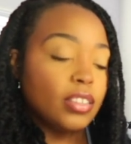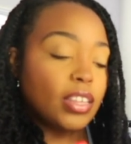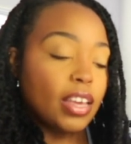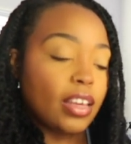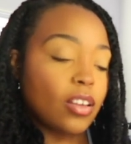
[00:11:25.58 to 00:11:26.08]

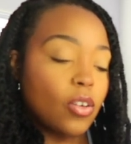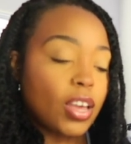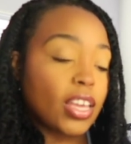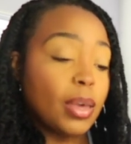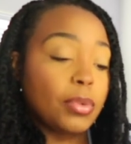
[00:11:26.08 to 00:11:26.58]
Yeah.
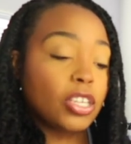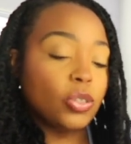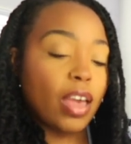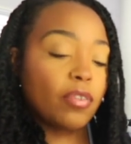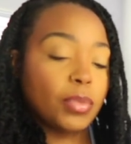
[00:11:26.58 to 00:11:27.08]
Okay. Yeah, because
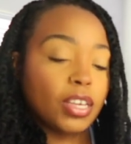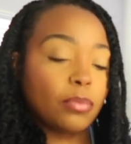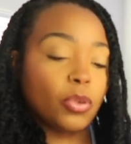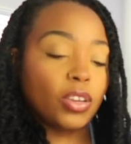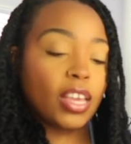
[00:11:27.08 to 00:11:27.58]
you haven't been
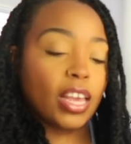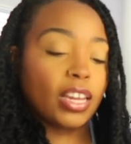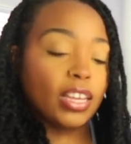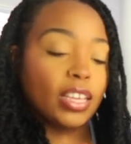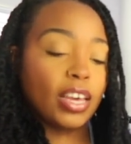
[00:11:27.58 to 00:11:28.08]

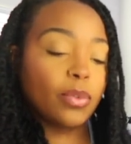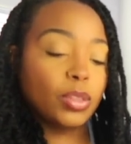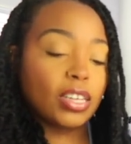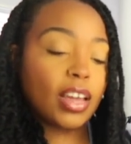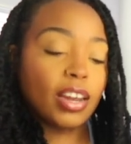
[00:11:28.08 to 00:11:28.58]
communicating. Yeah,
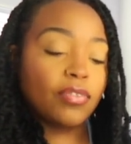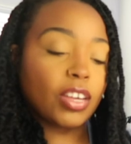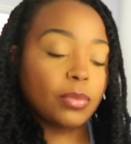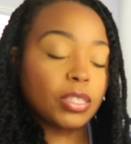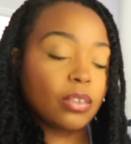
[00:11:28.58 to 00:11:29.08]
with the Nine of
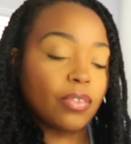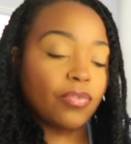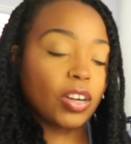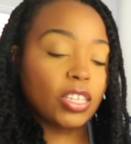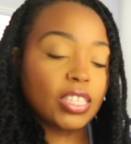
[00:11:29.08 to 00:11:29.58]
Cups in
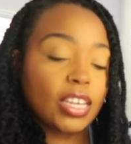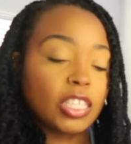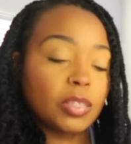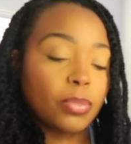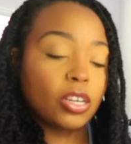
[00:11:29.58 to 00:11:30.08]
reverse, like
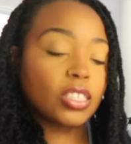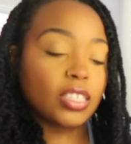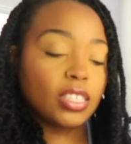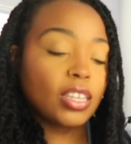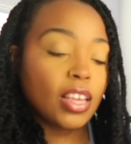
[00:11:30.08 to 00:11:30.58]
this
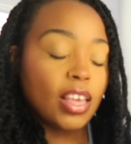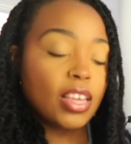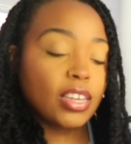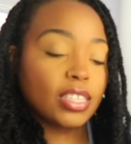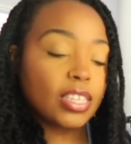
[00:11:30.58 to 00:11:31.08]
person
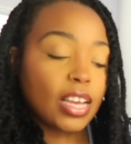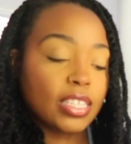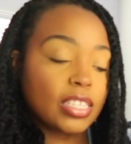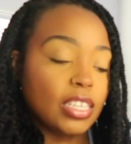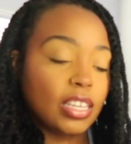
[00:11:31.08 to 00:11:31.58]
does not
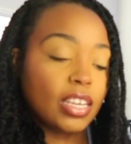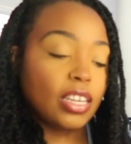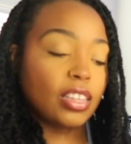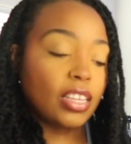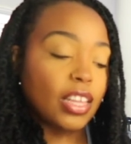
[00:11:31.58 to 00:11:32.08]
see
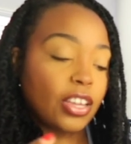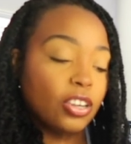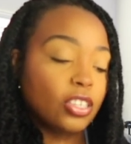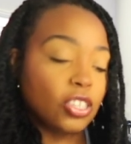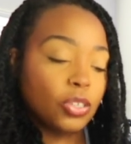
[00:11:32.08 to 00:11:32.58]
anything that
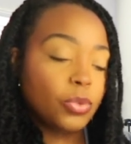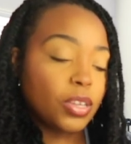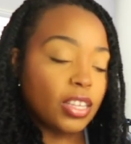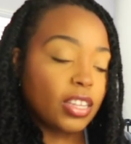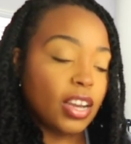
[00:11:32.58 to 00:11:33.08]
you're
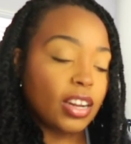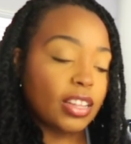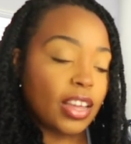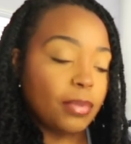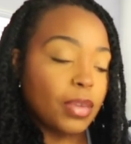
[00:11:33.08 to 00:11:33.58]
doing. They're kind of
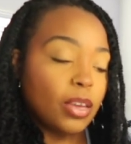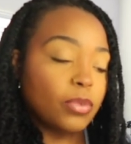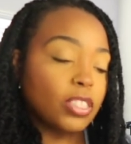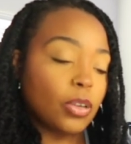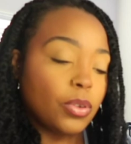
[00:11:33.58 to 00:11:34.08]
like, man,
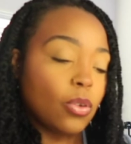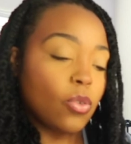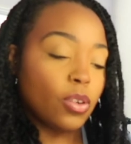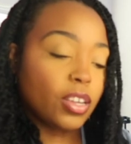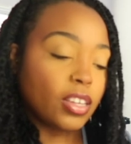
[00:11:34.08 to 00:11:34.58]
what's going
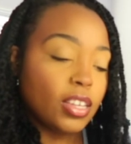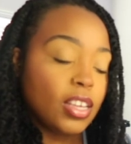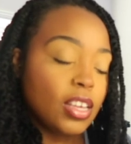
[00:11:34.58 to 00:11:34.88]
on?